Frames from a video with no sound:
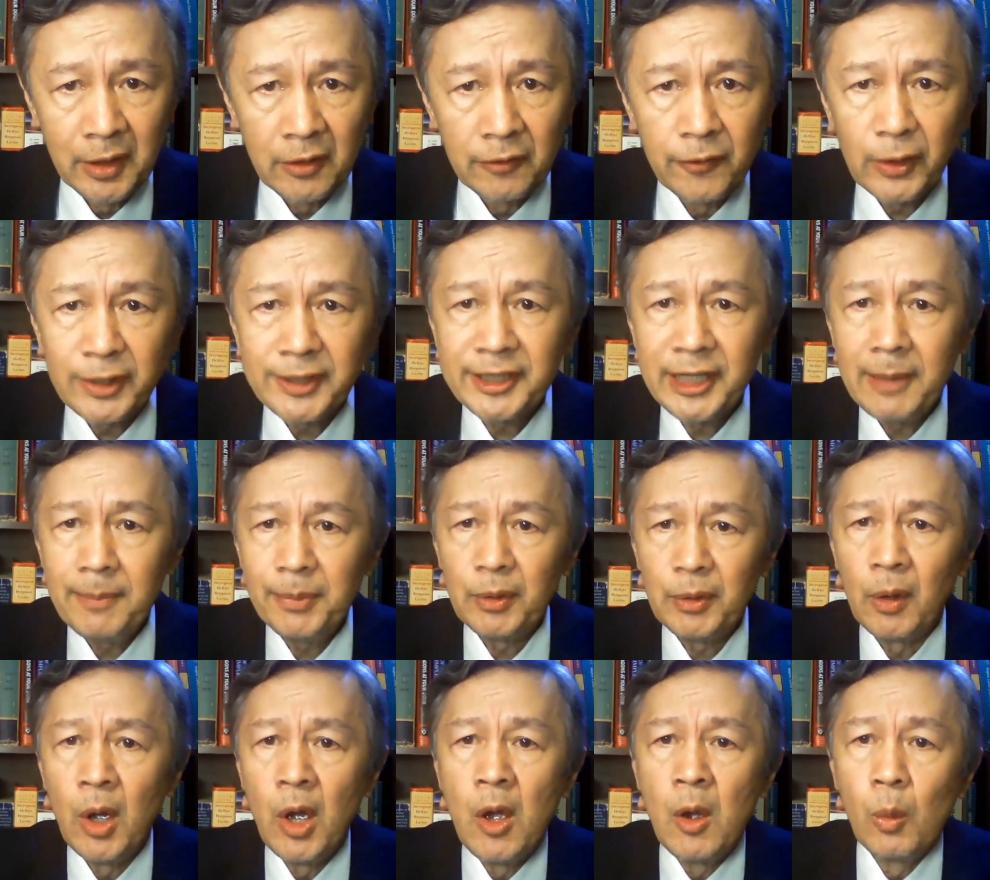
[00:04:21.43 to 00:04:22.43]
For
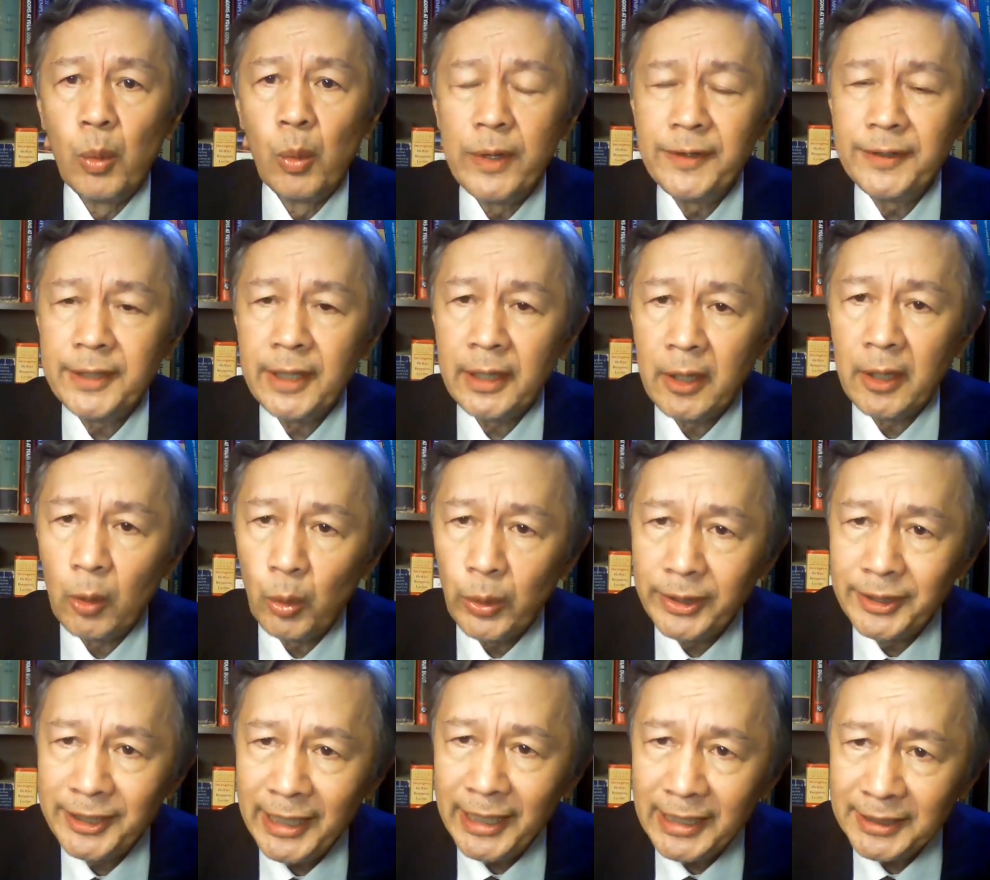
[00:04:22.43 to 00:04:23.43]
example, when the
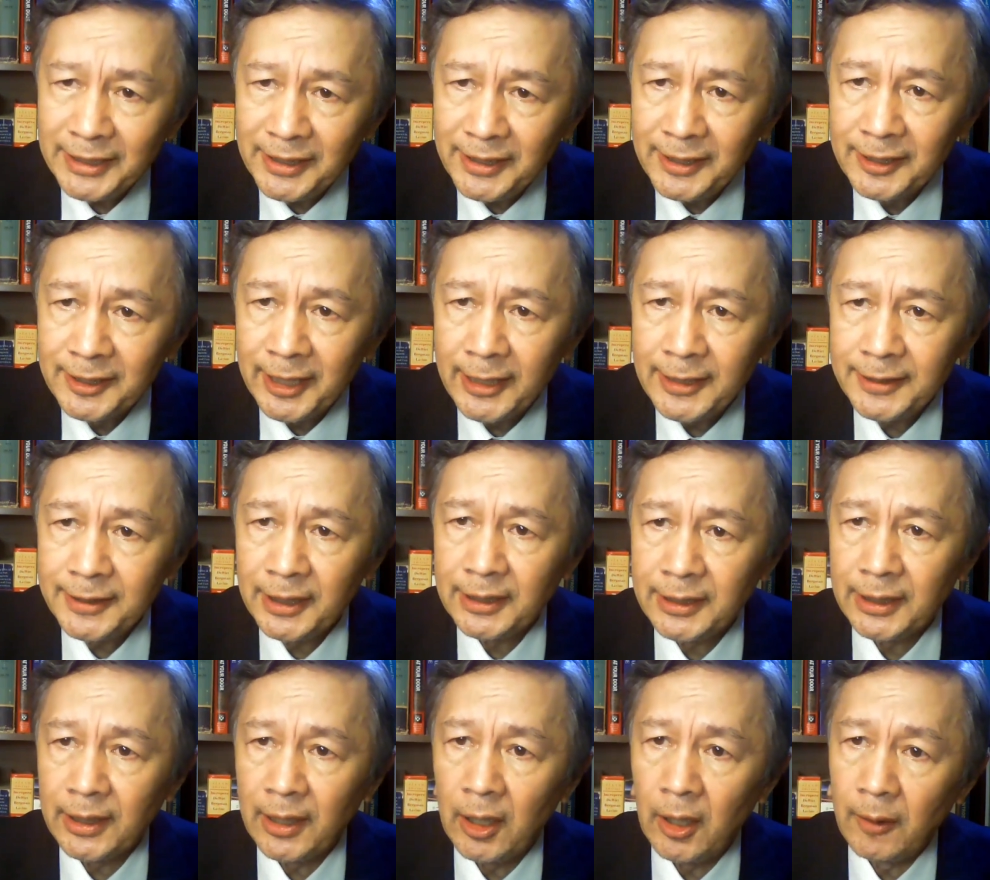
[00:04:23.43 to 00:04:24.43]
radiation
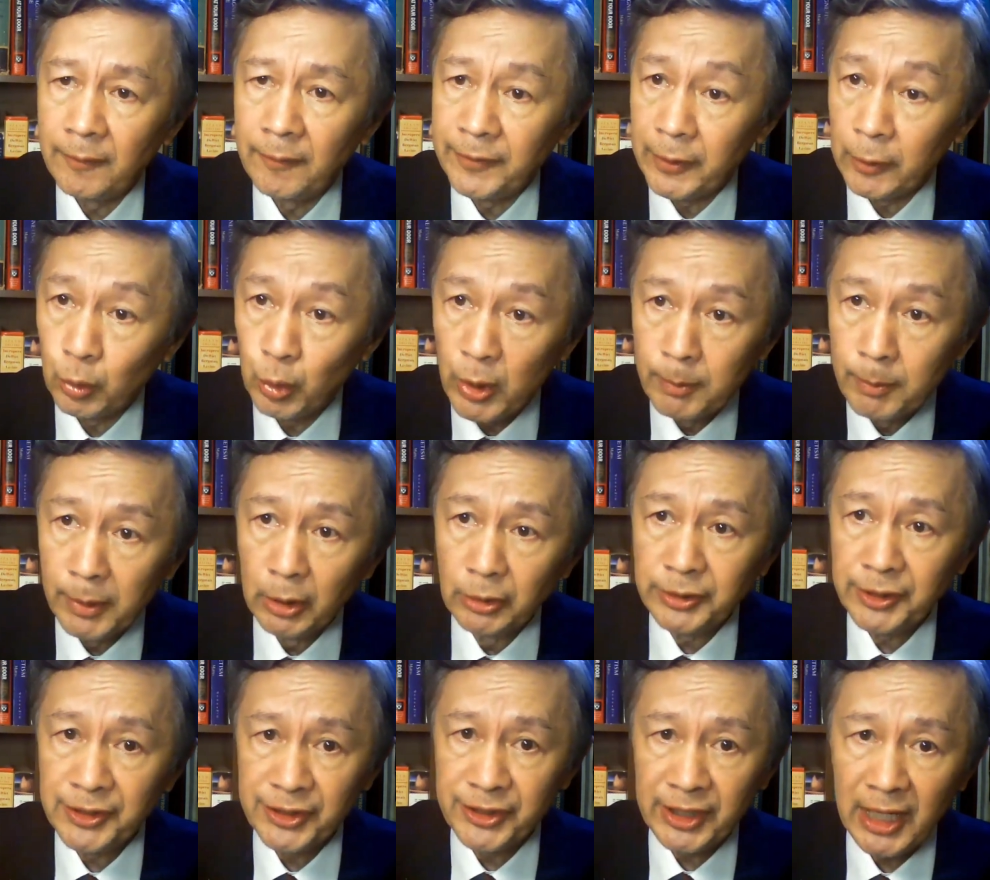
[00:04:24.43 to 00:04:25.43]
intensity of the
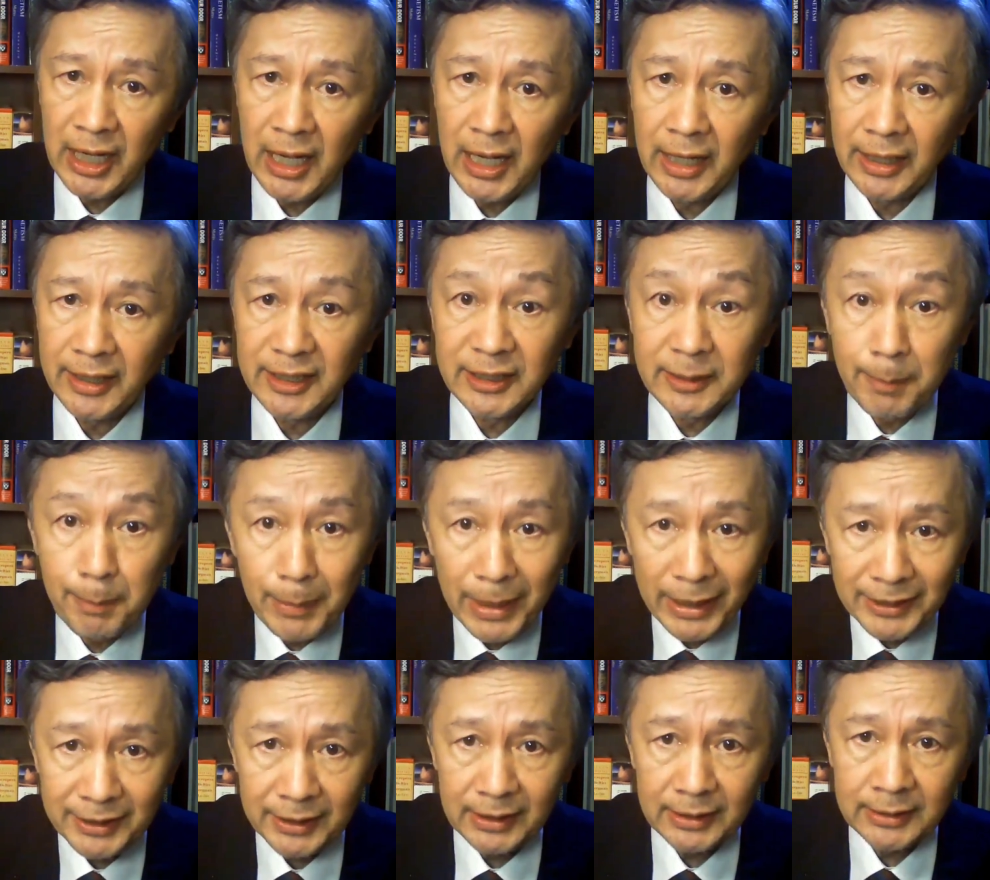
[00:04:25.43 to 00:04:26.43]
remote star is
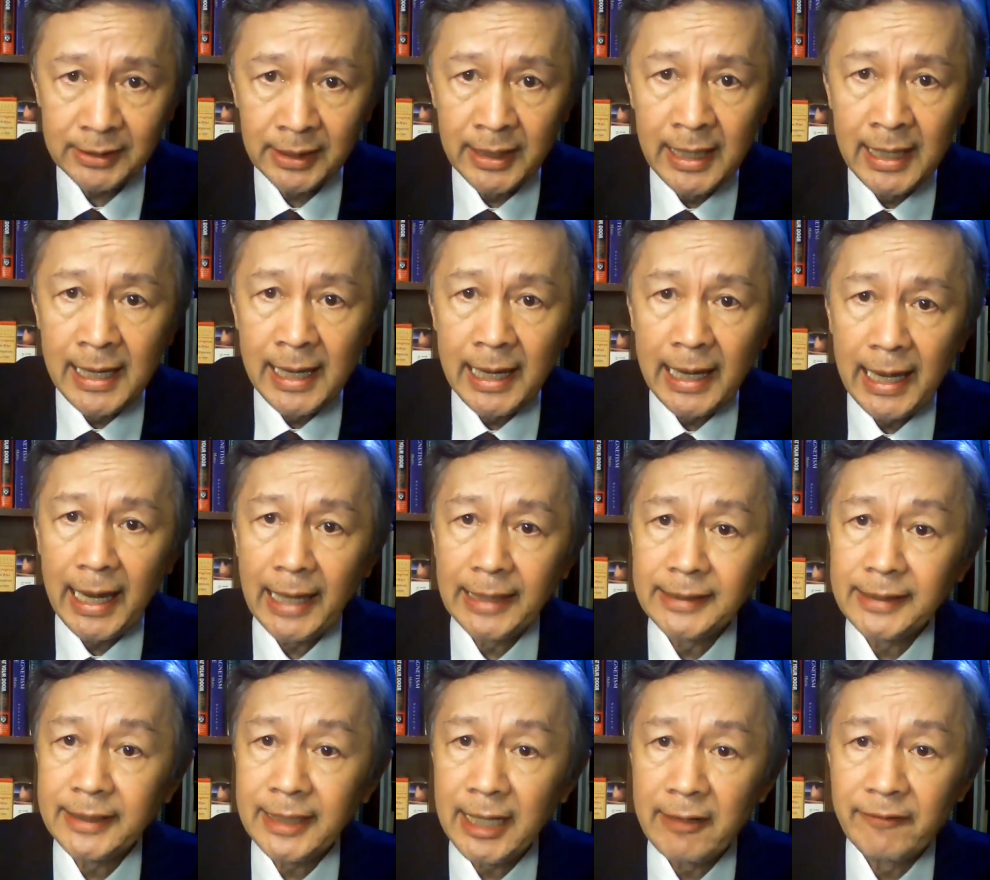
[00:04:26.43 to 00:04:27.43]
measured
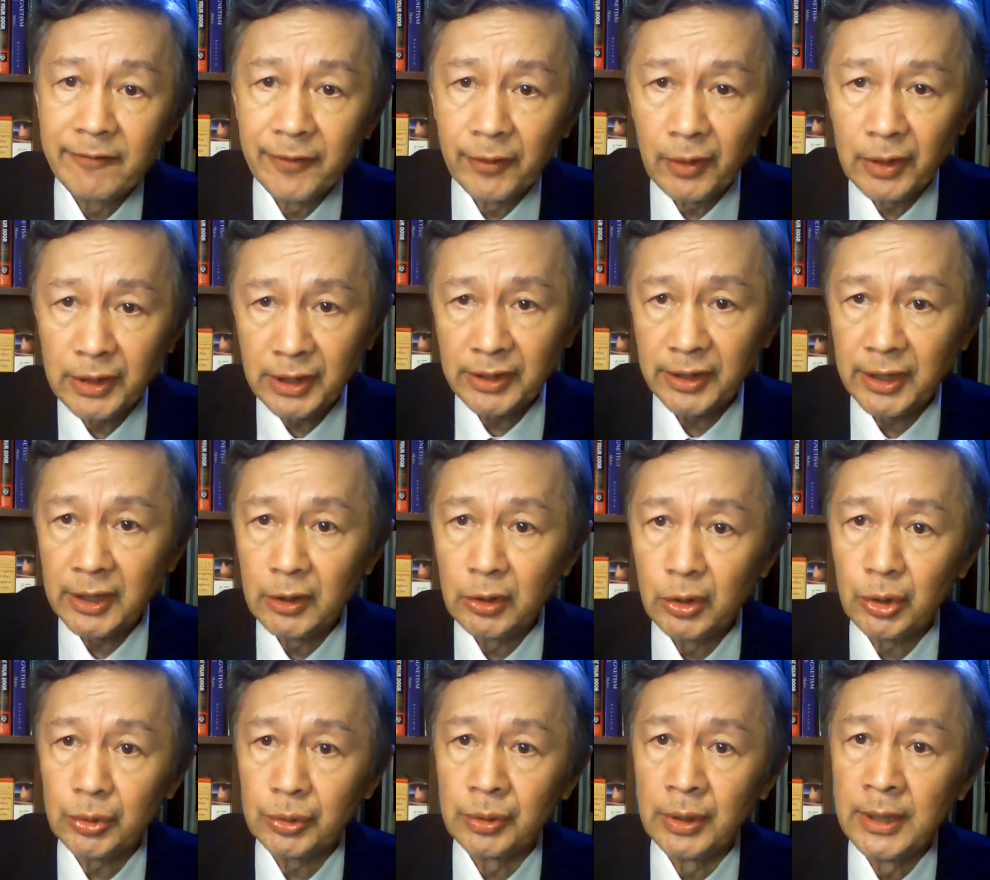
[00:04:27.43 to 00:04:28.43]
and converted
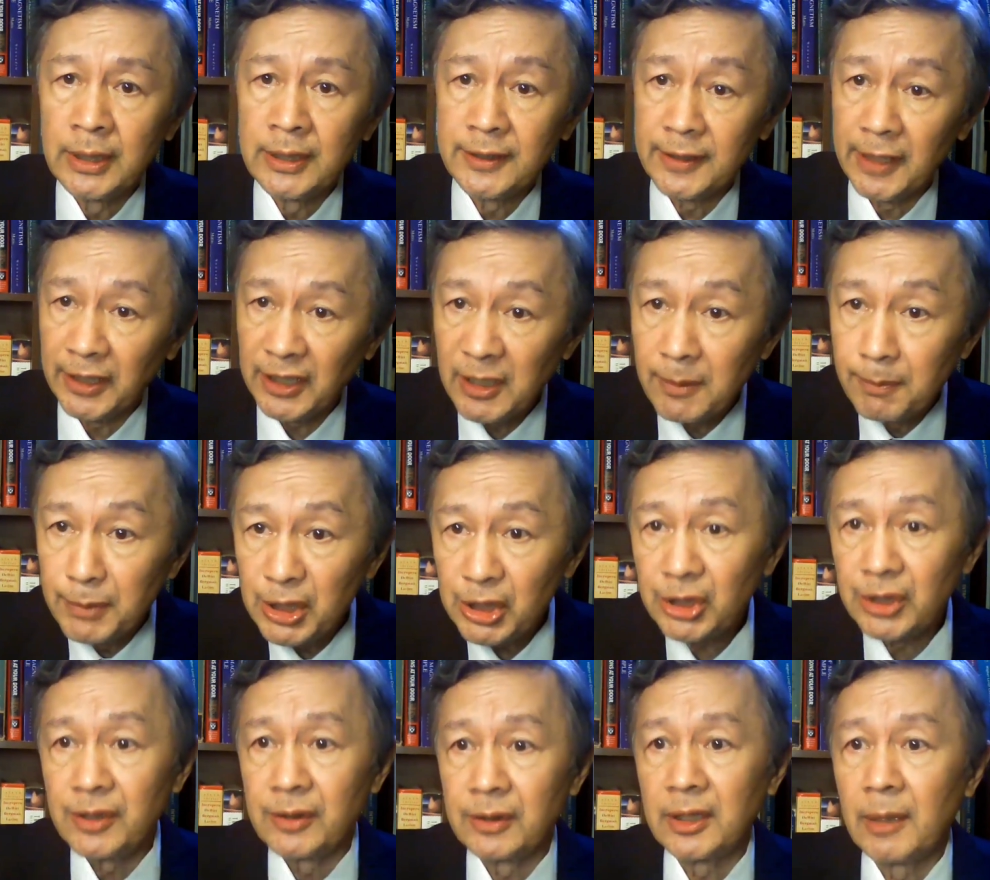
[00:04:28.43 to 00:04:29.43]
into the
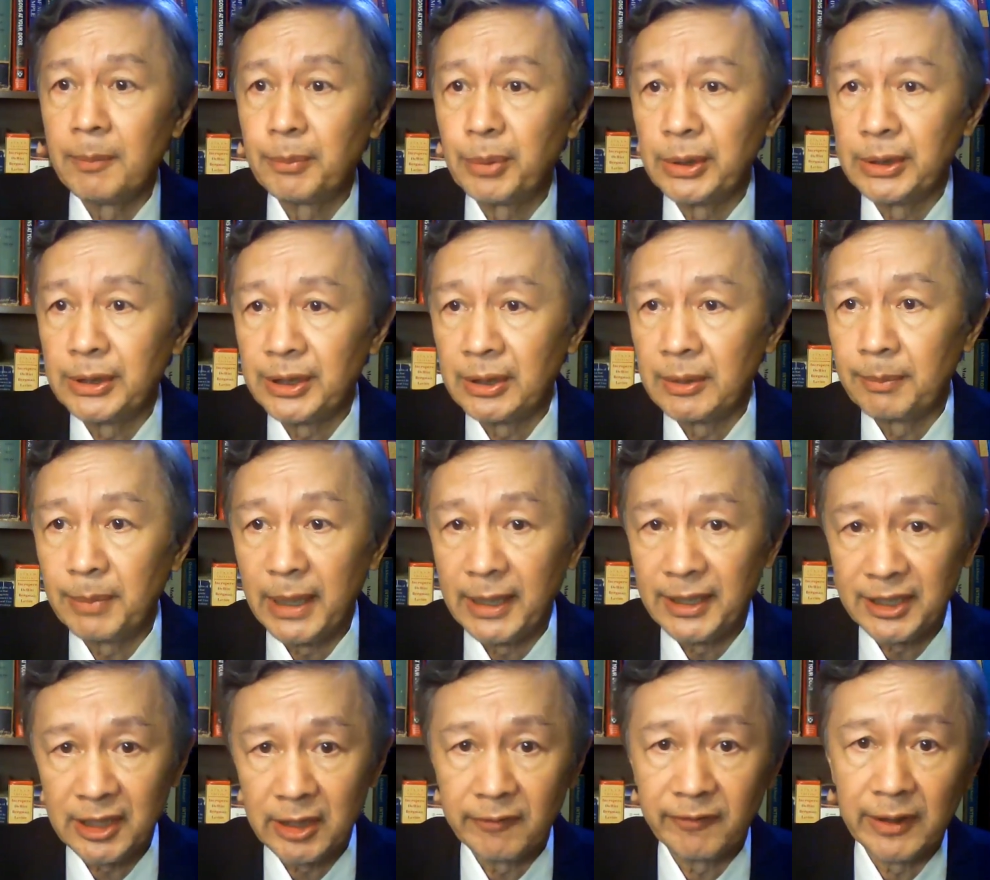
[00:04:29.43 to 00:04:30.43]
emission temperature by
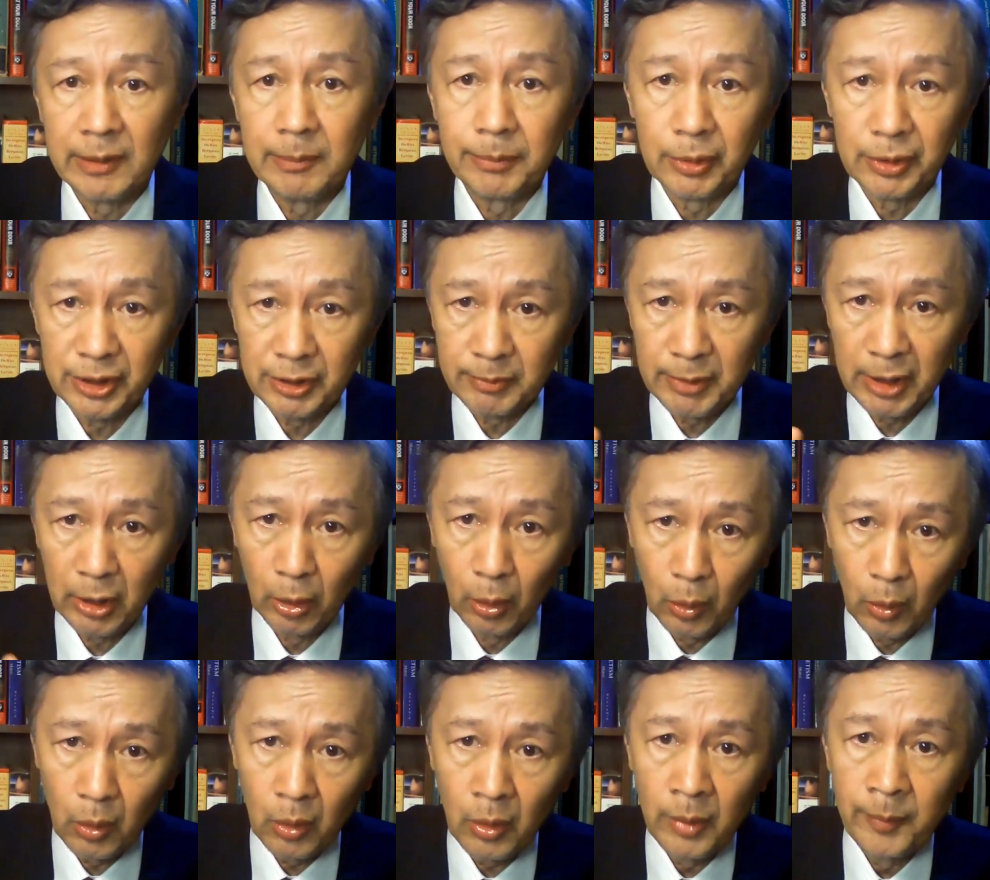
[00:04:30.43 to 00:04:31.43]
Stefan Boltzmann
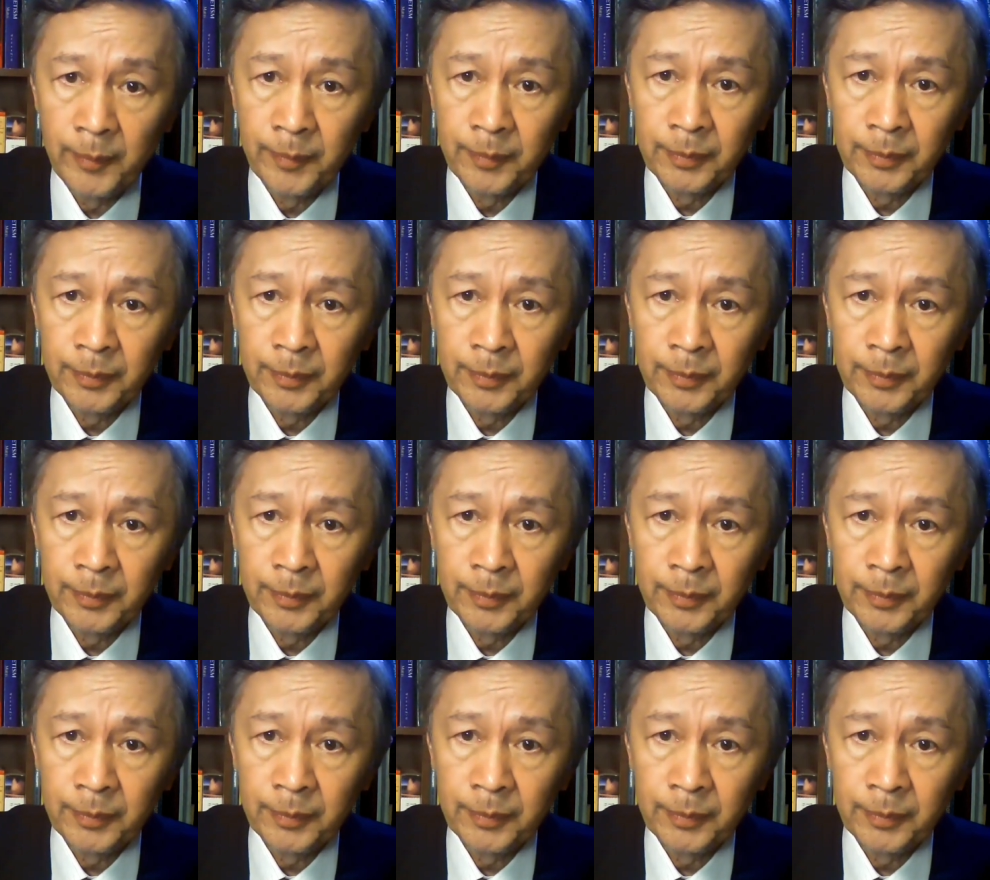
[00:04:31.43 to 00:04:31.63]
law,